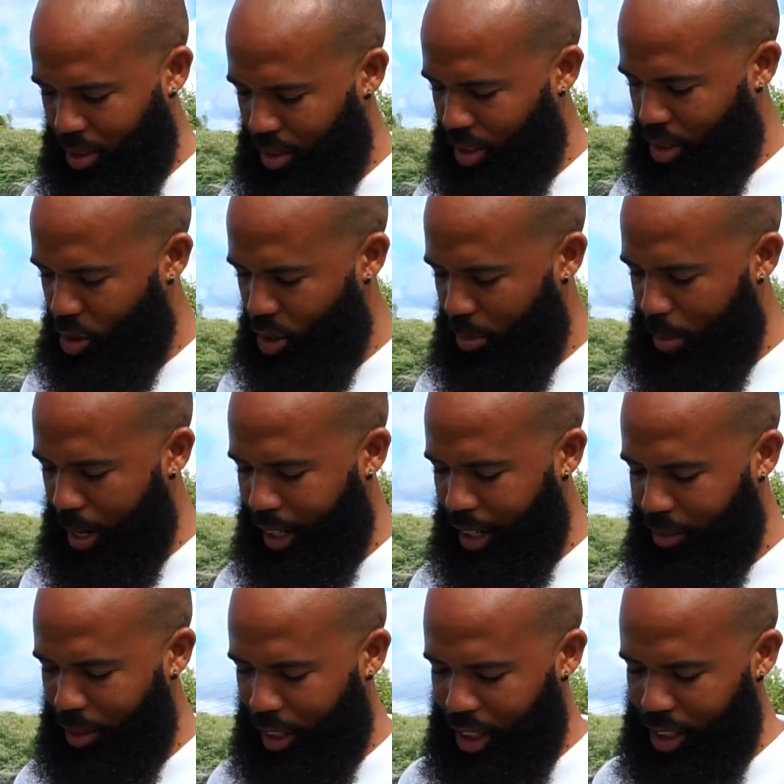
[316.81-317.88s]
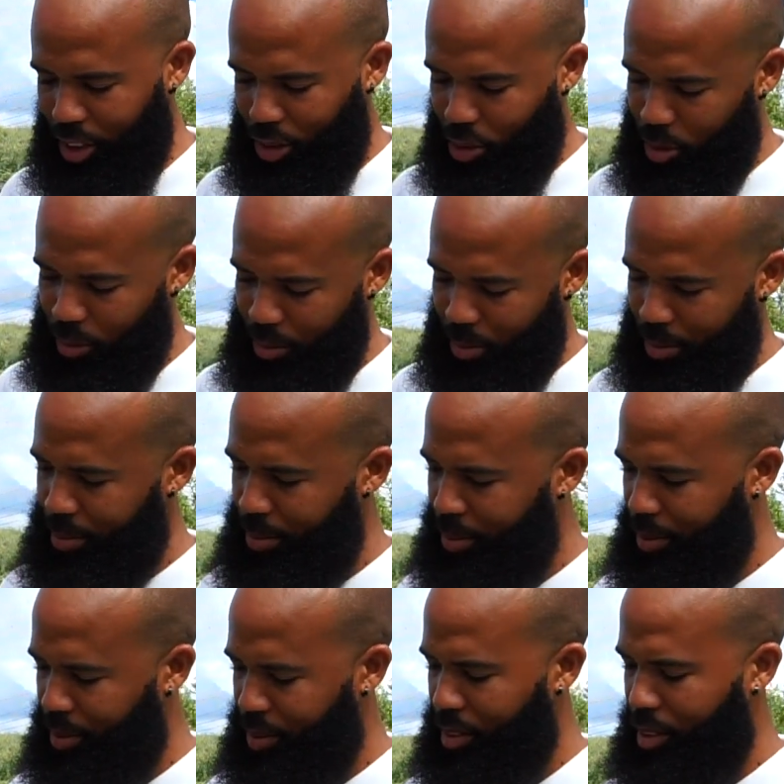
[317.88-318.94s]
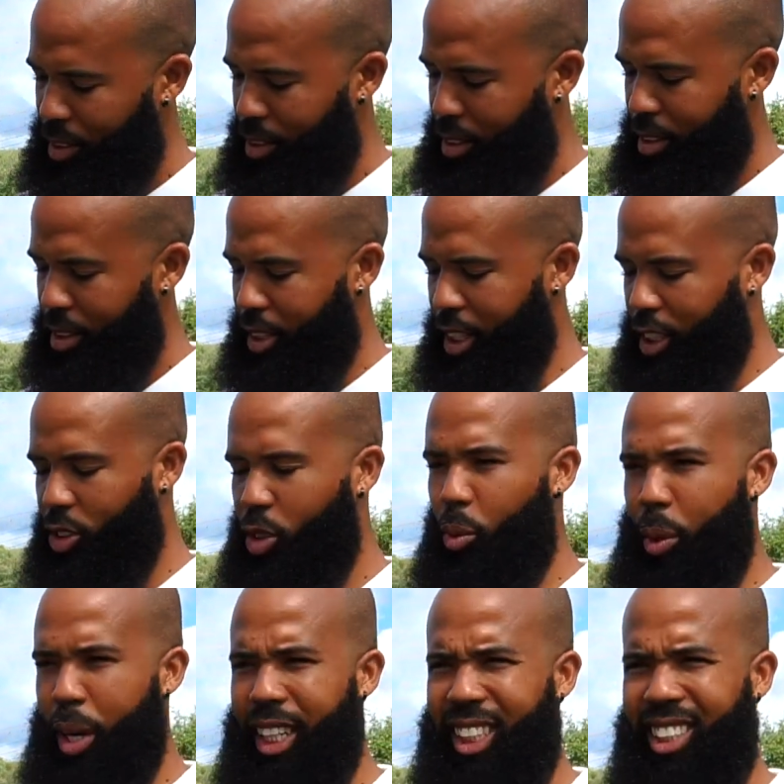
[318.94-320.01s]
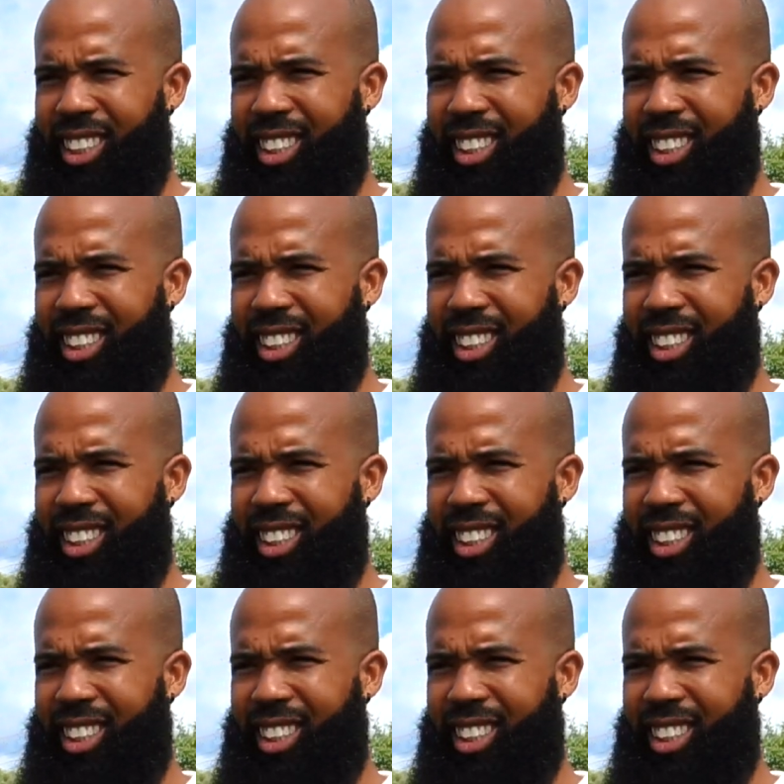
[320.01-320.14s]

The whole bag can be consumed. There's no waste.